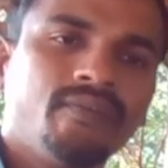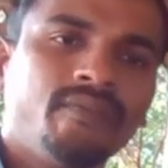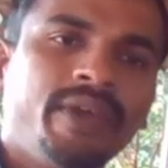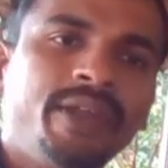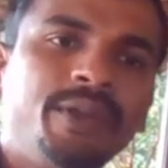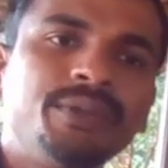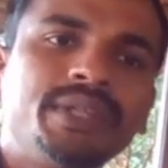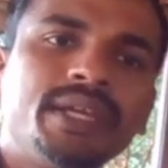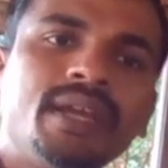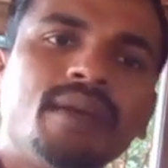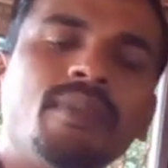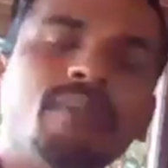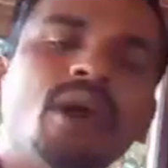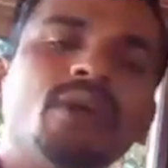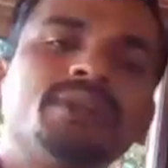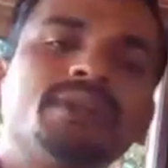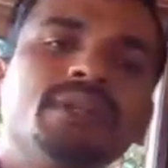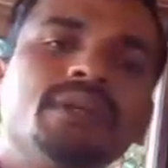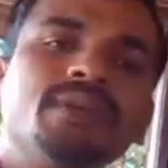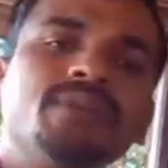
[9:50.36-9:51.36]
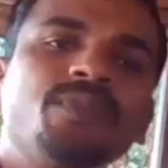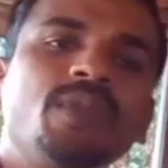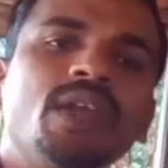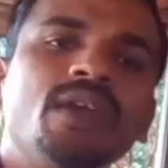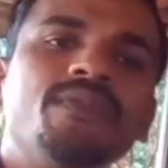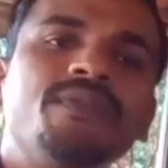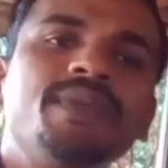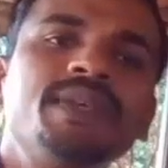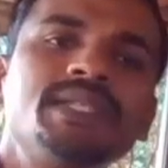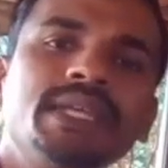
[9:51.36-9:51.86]
When you think about the
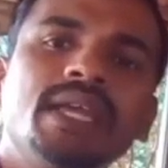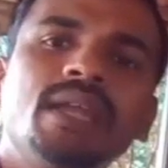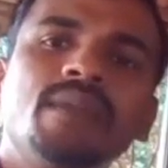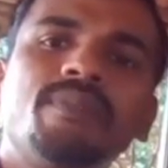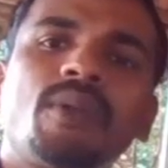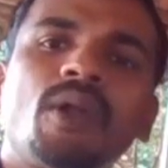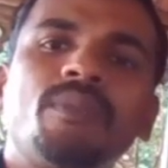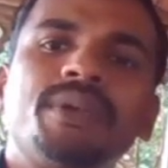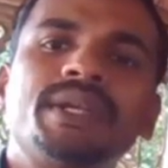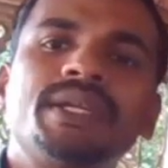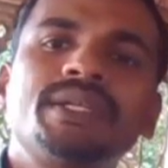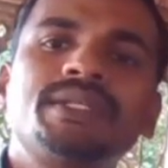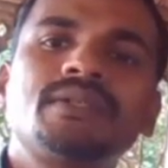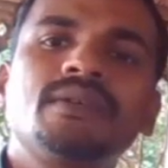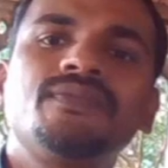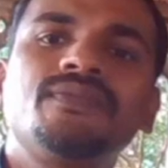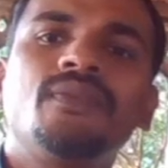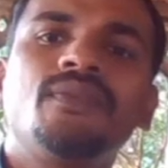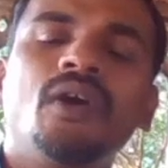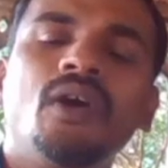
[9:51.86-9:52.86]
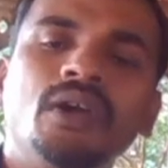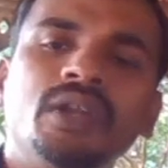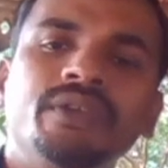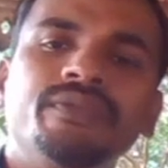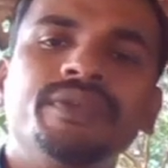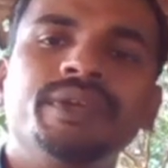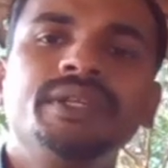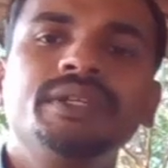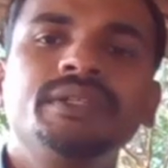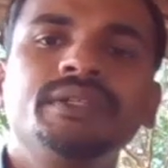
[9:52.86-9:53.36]
physical properties of
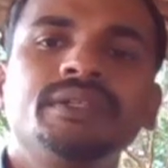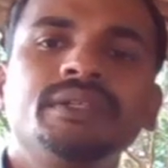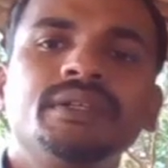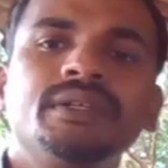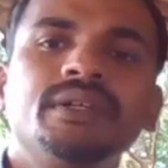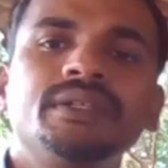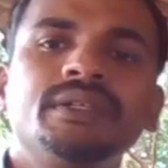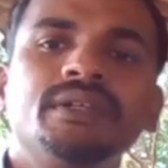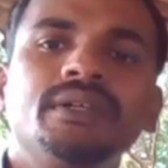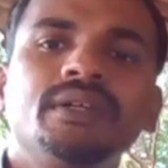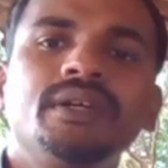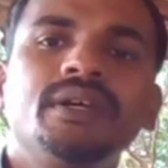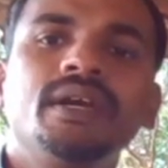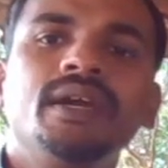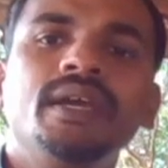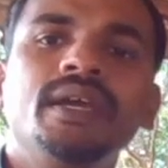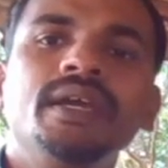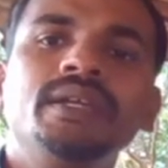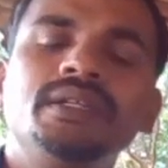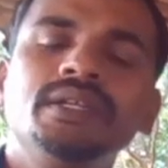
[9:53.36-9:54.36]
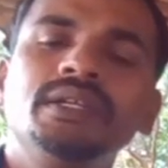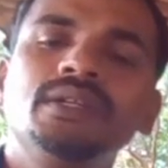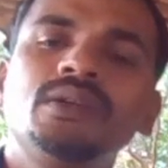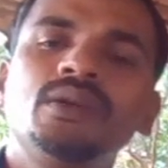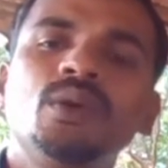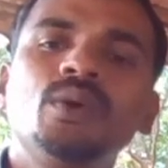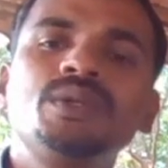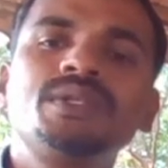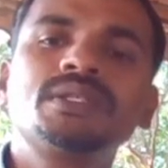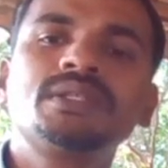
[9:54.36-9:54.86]
olivine, it
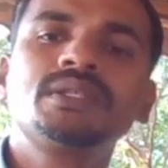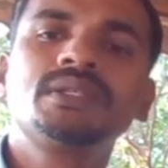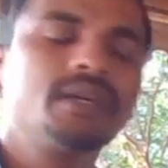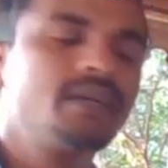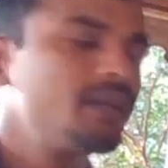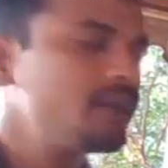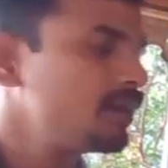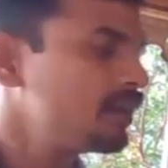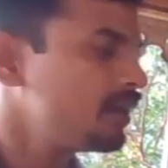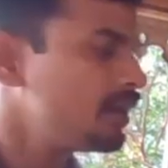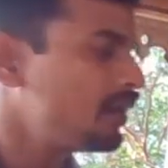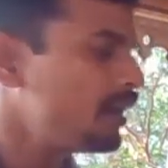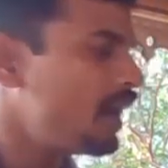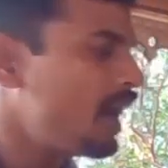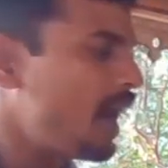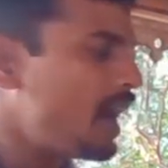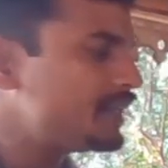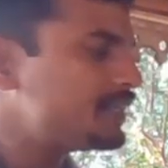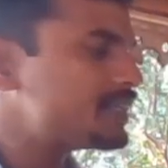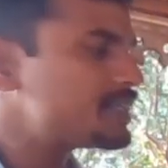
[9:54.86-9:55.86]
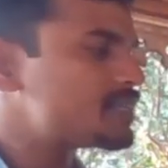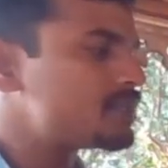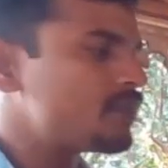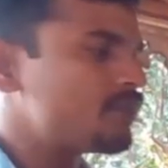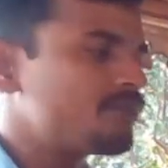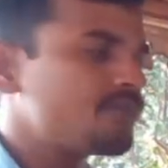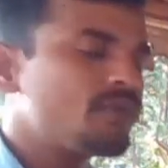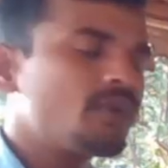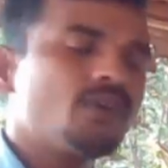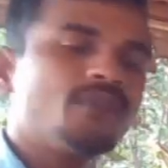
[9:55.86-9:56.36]
includes hardness
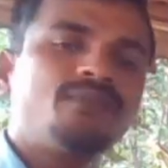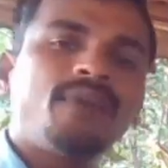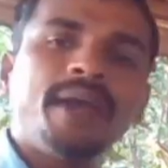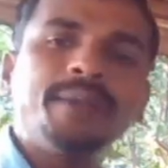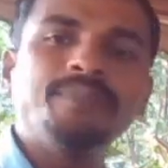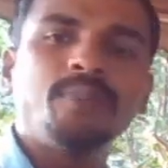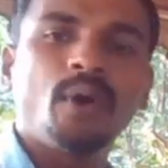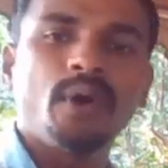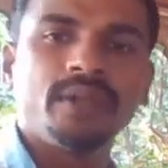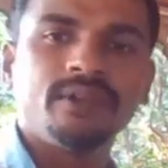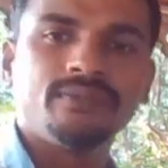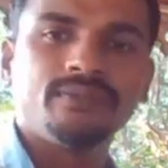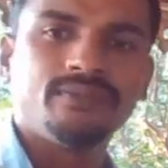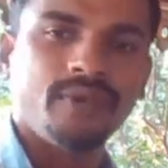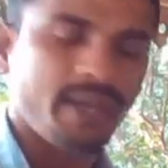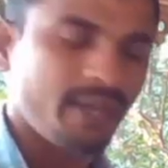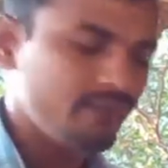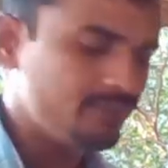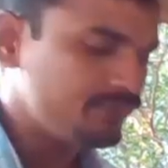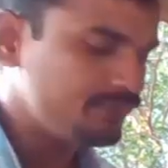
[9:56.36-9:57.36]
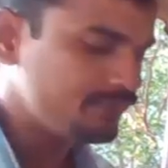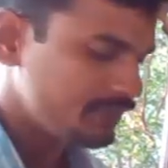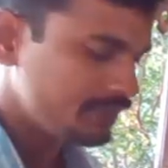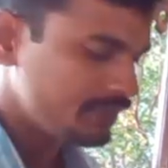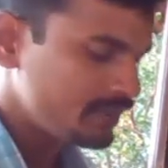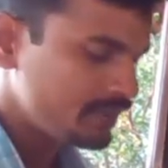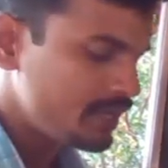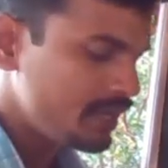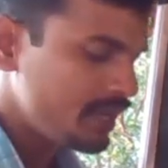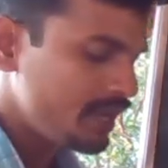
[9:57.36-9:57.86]
of 5.5
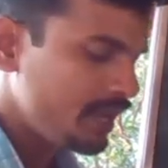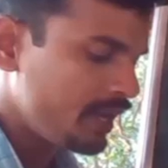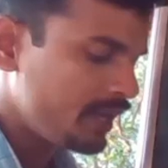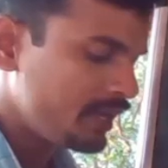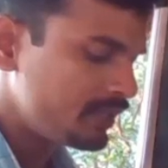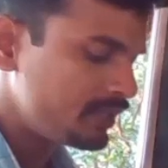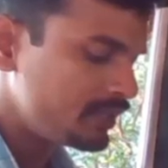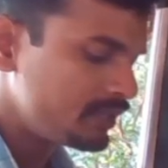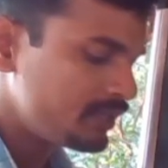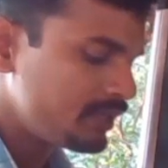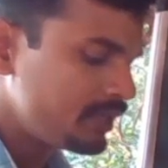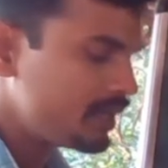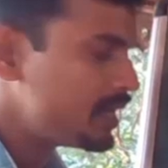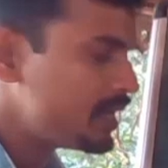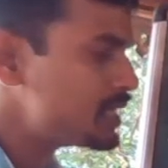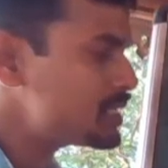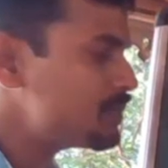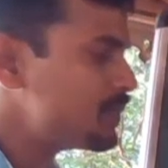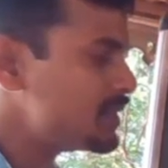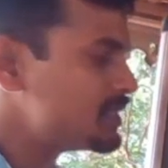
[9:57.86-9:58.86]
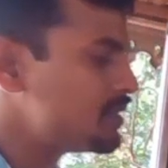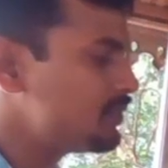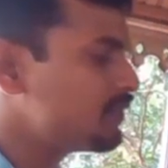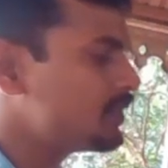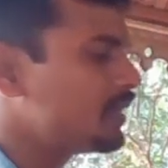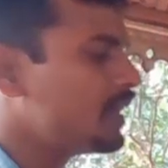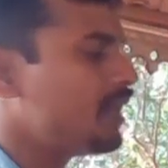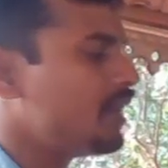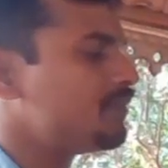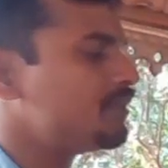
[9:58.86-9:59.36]
and a
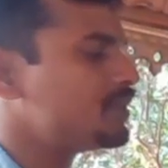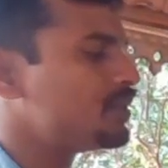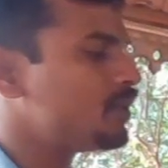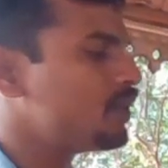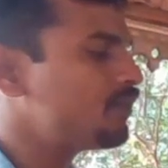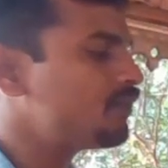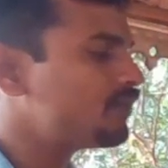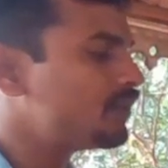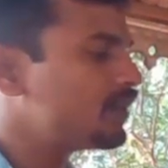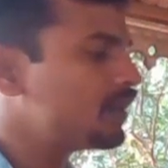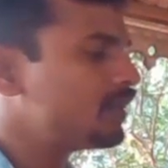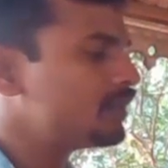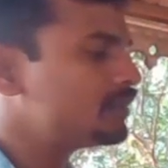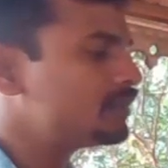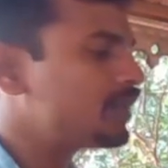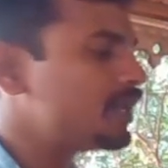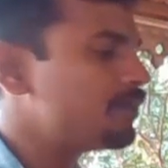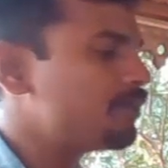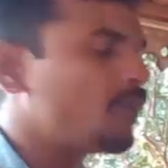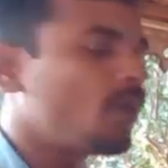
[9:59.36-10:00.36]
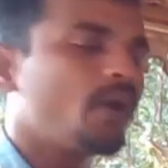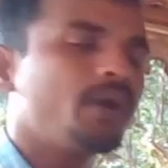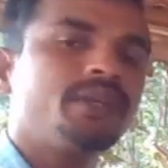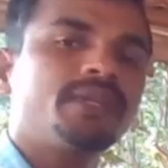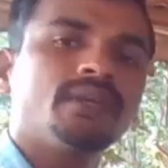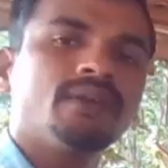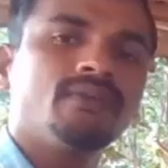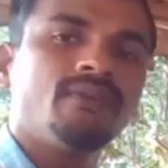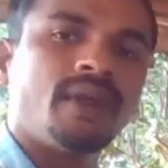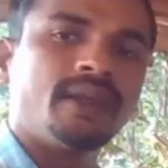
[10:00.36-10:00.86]
specific gravity of
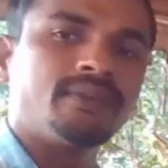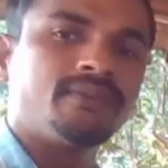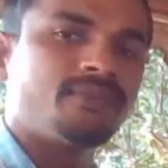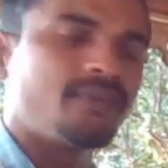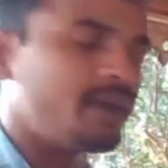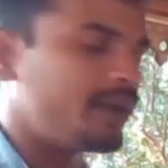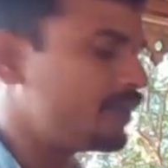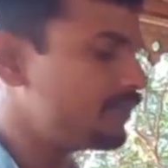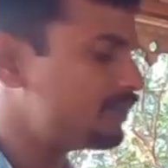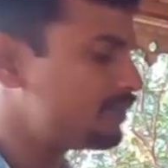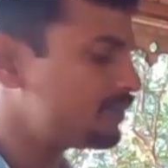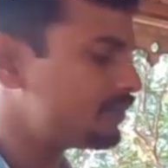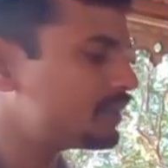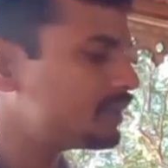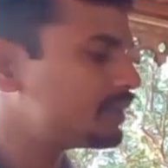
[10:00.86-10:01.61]
3.15.